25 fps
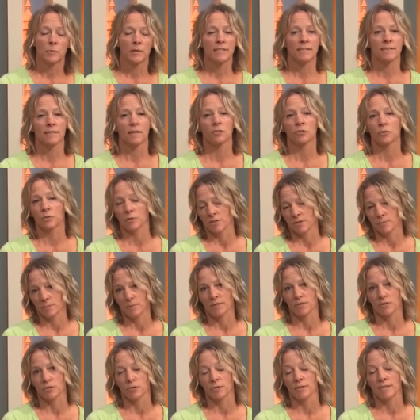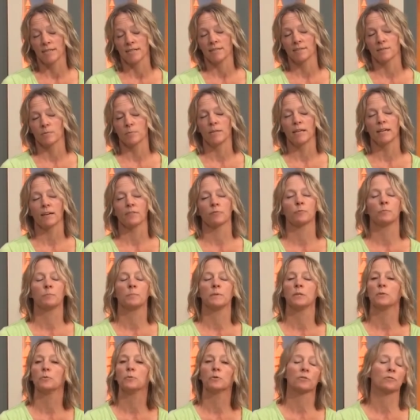We sell Christmas trees. We have
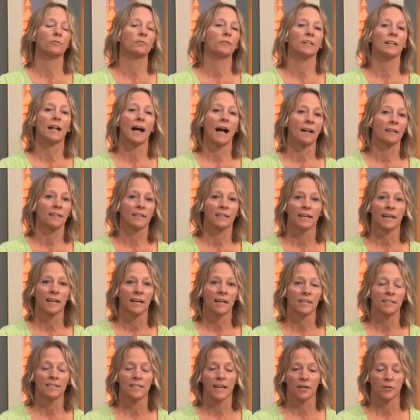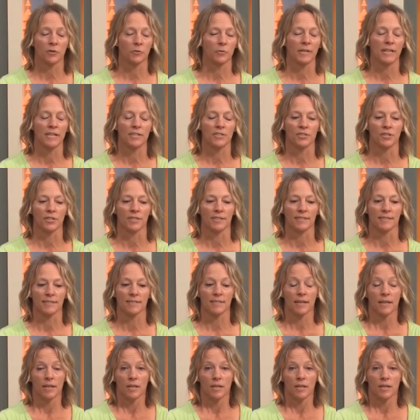beautiful holiday decorations.